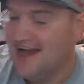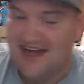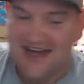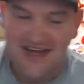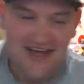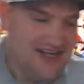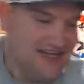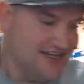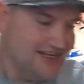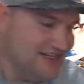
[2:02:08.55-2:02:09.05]

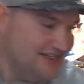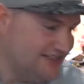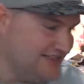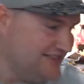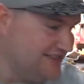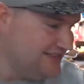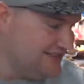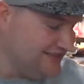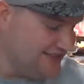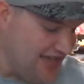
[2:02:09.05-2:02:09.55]
footage, and
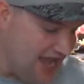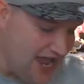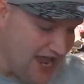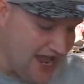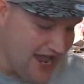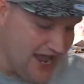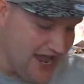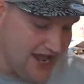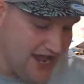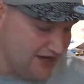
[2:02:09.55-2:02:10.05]
I'm gonna
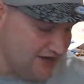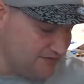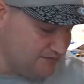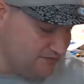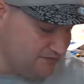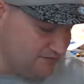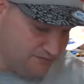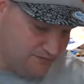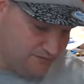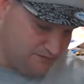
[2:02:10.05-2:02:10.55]
crack up on
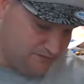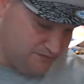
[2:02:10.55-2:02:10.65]
that one.